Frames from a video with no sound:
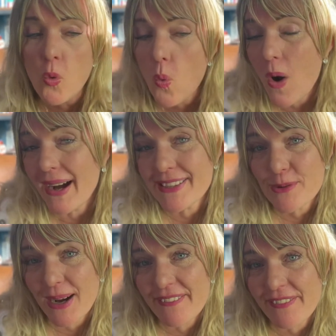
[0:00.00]
Why
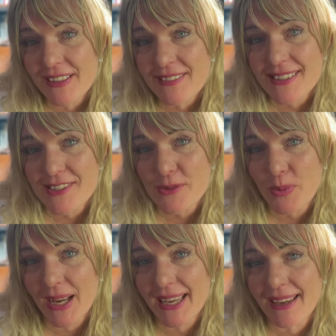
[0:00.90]
do I feel this
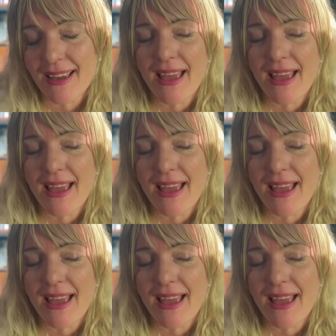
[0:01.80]
way?